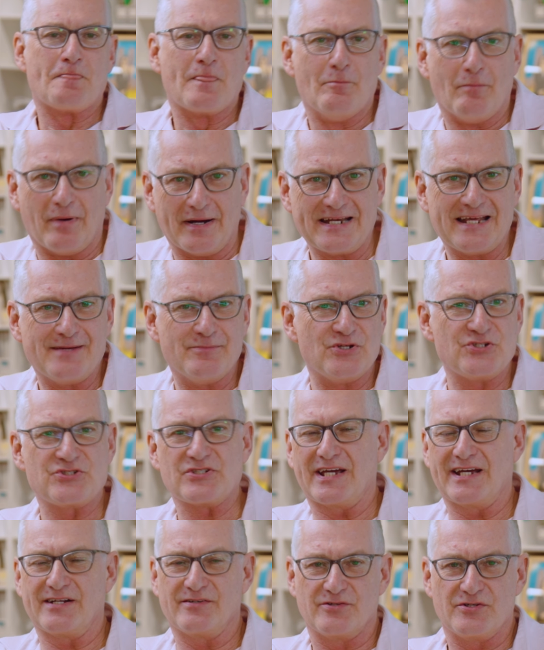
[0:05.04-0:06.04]
My name is
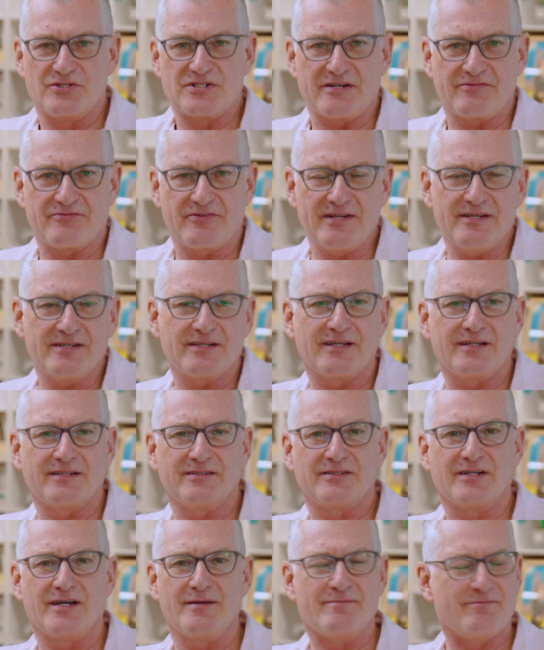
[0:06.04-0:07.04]
Andrew Jeffrey, and
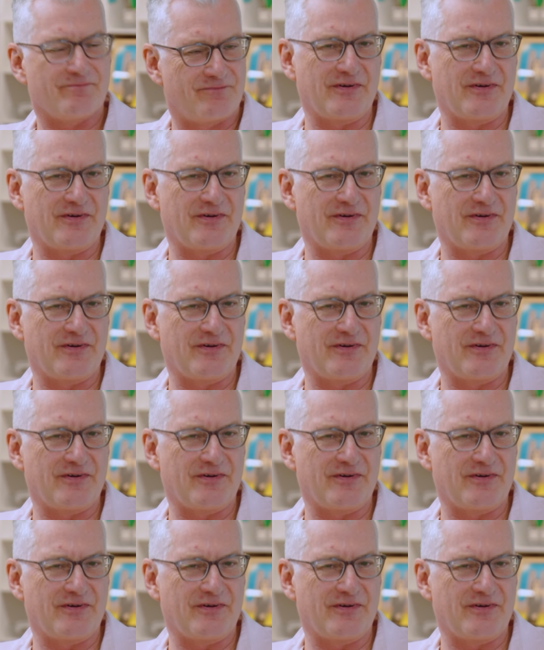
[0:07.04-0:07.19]
I'm